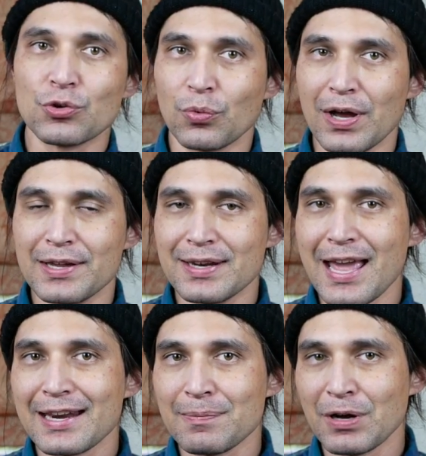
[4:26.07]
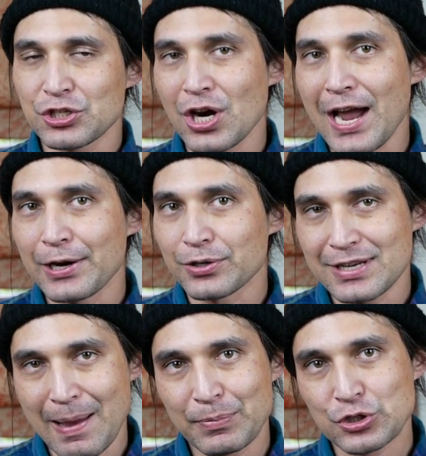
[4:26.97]
to run at a much higher
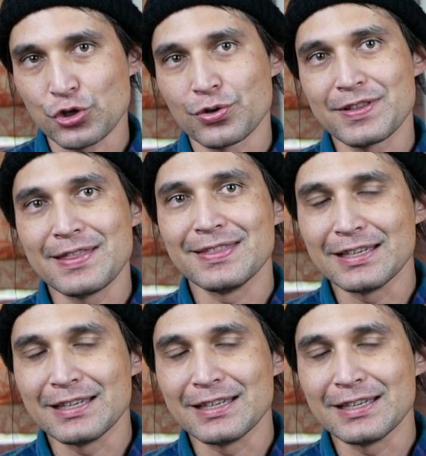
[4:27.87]
temperature than the